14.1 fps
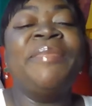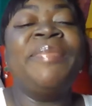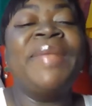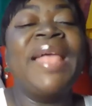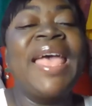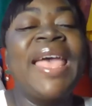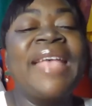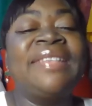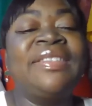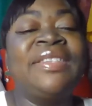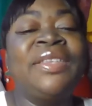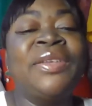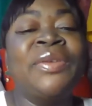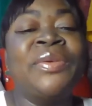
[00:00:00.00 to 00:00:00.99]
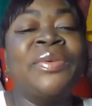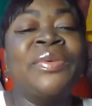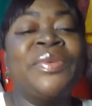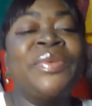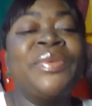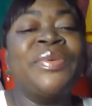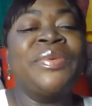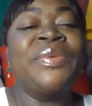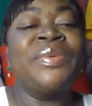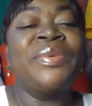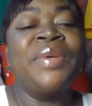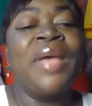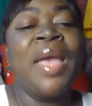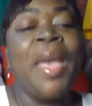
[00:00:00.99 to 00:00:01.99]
bless you.